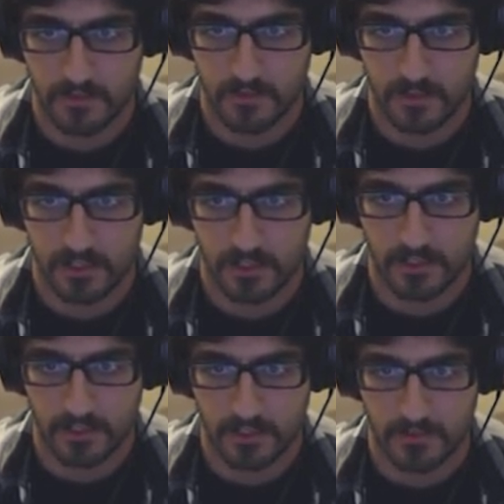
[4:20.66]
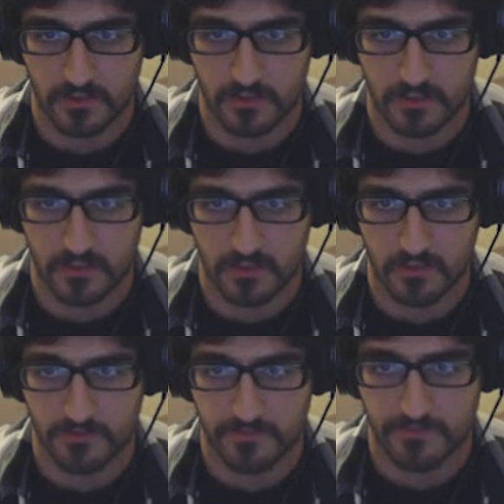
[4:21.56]
and
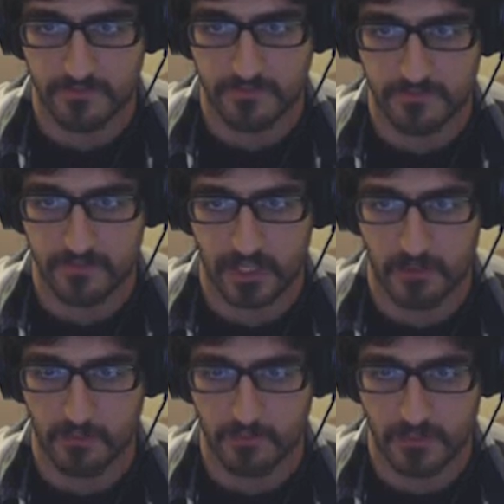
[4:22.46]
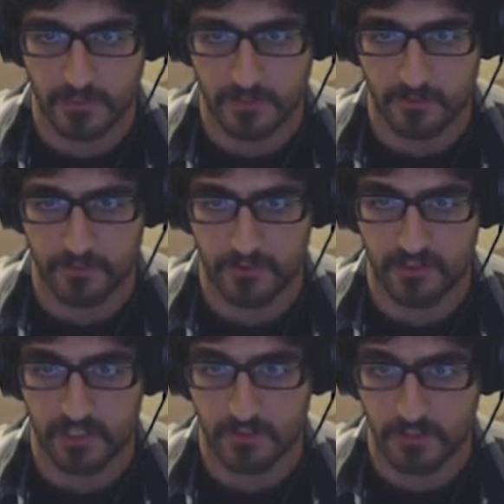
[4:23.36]
I'm the first
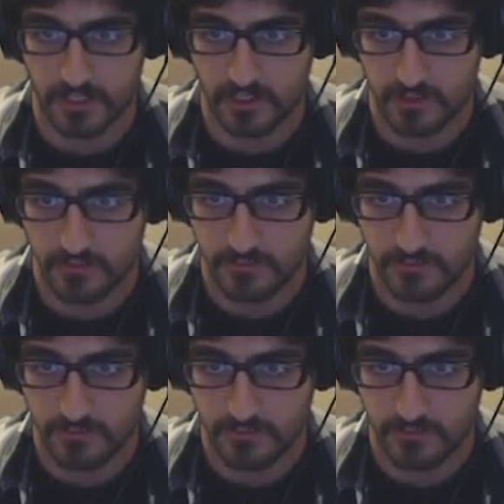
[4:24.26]
generation.